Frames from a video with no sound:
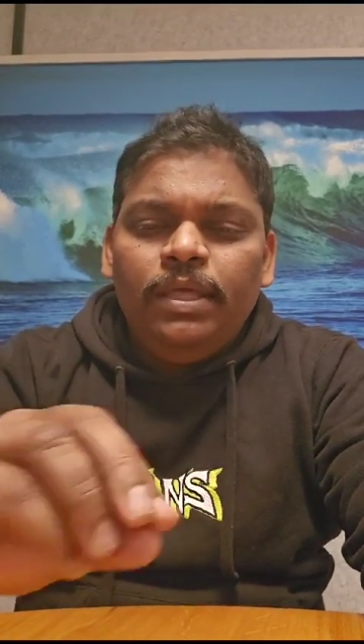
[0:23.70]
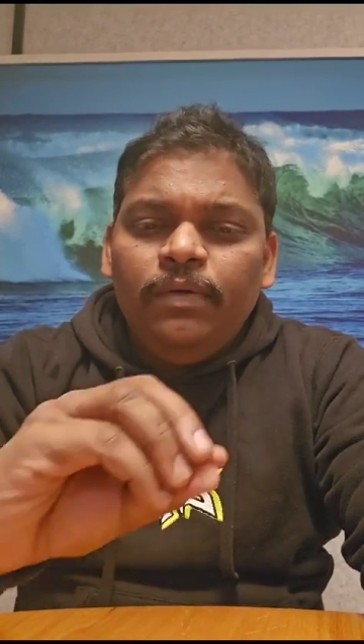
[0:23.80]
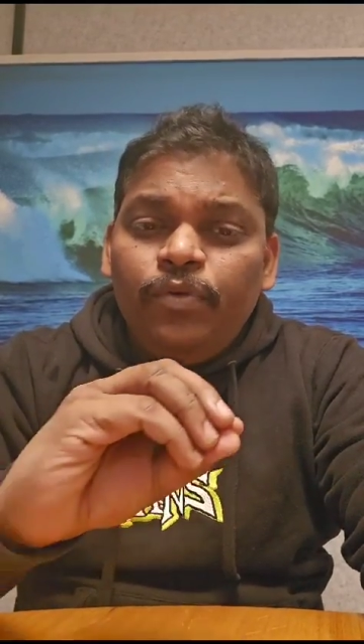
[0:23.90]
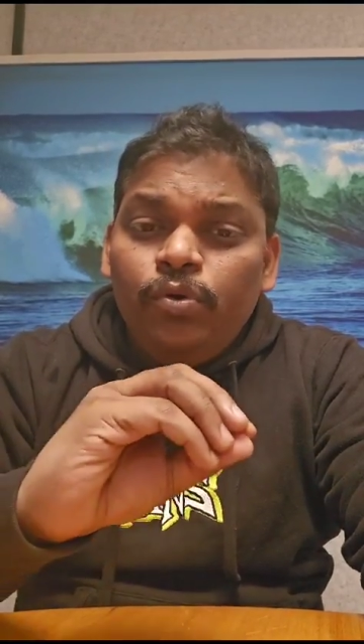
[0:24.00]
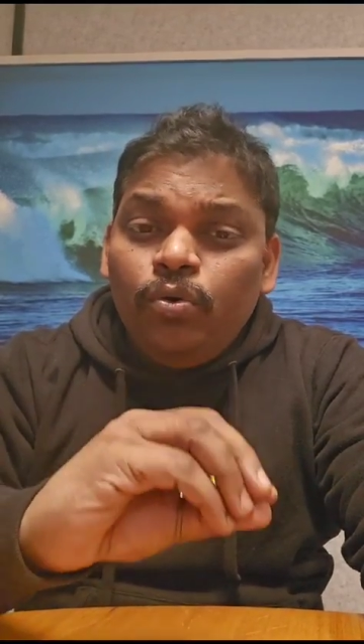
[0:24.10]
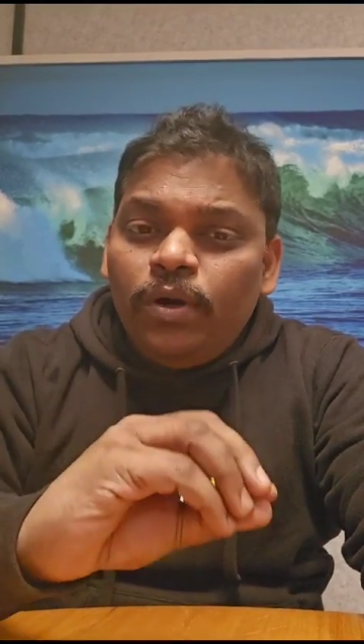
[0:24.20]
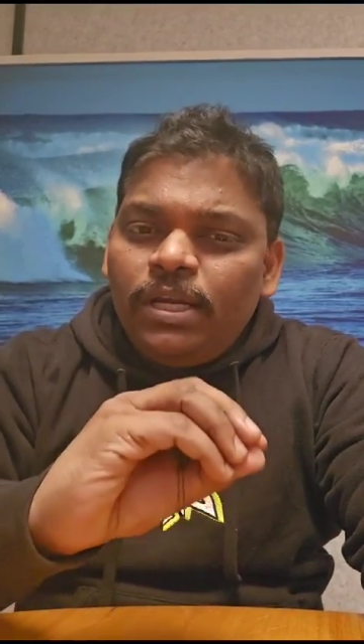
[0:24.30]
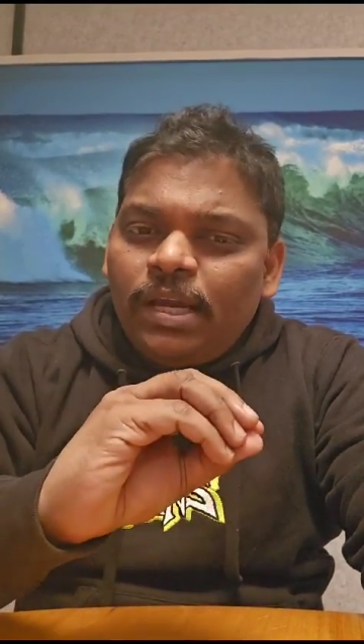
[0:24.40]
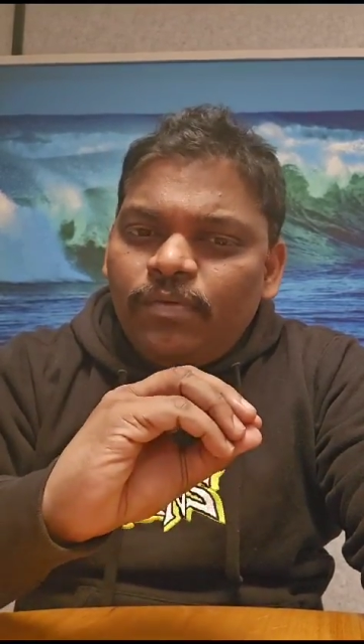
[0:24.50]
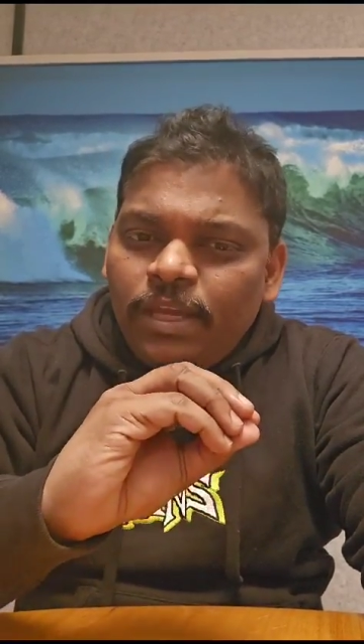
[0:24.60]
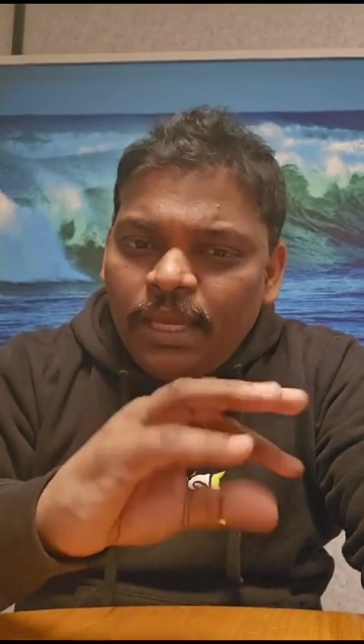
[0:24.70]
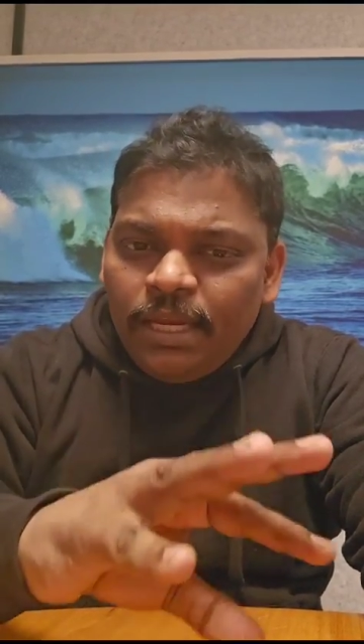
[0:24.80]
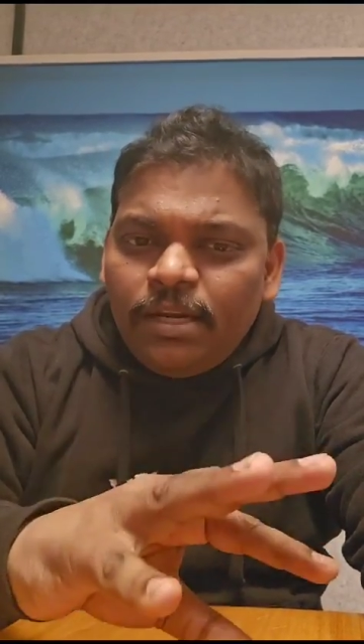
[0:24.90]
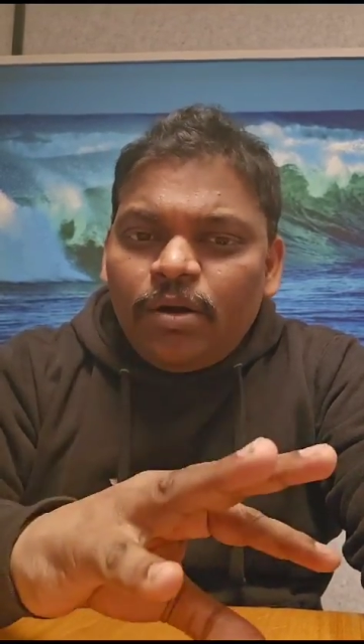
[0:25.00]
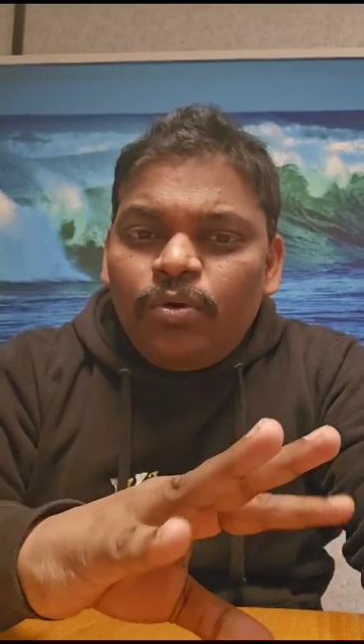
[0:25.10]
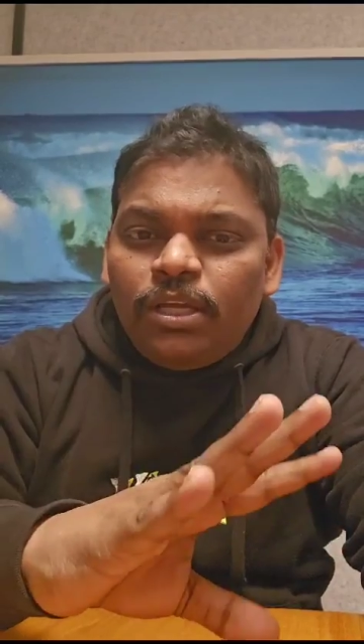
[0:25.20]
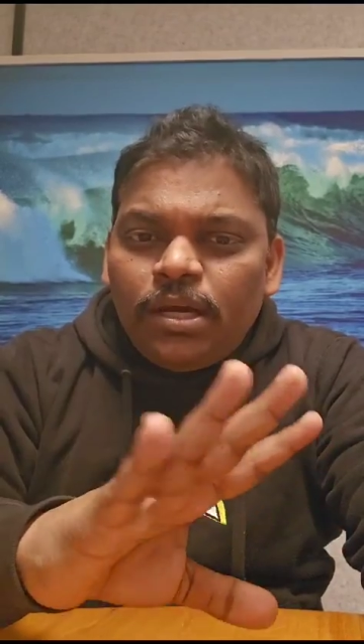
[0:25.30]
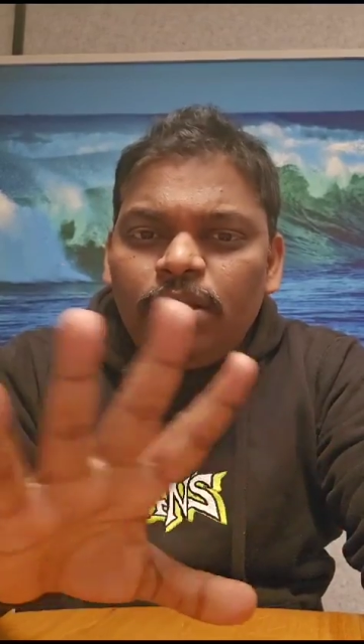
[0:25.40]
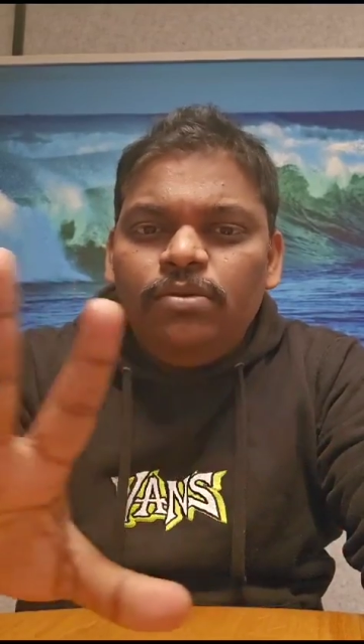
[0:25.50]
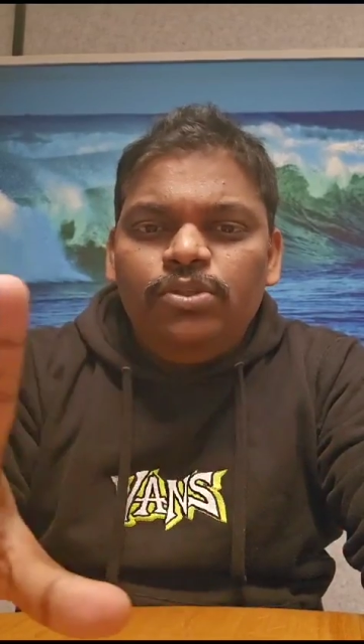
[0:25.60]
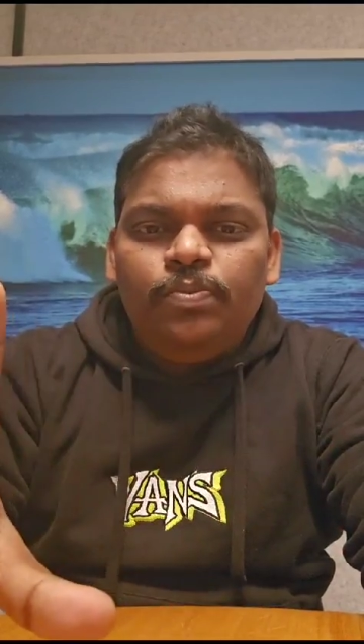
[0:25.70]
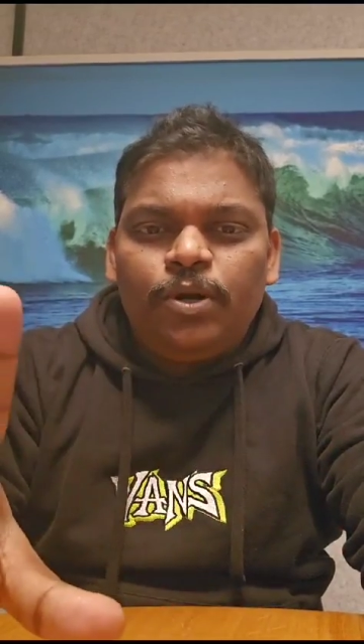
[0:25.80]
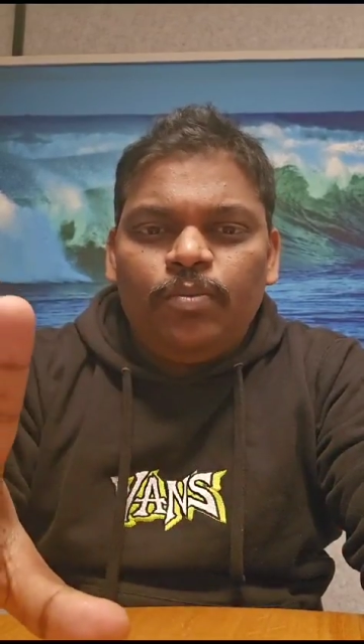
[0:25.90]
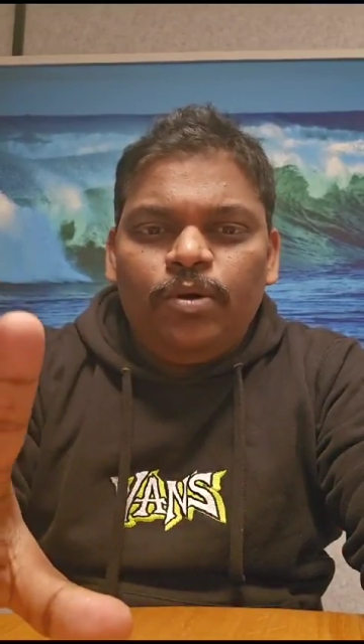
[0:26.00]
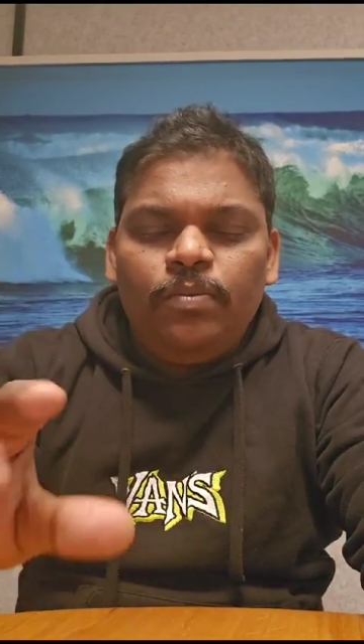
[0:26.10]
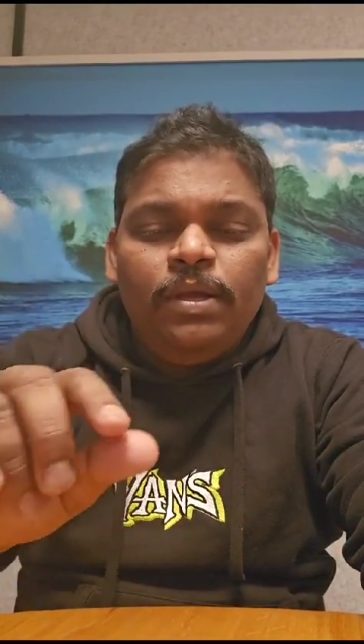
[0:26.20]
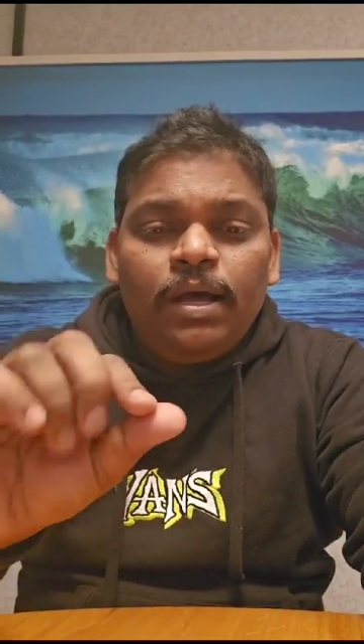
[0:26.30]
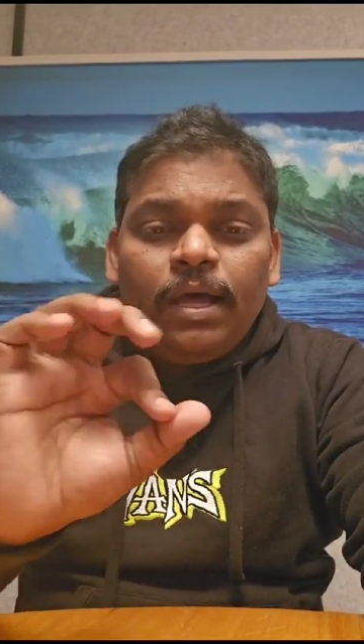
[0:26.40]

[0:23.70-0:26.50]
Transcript: if you don't have any doubt in all those problem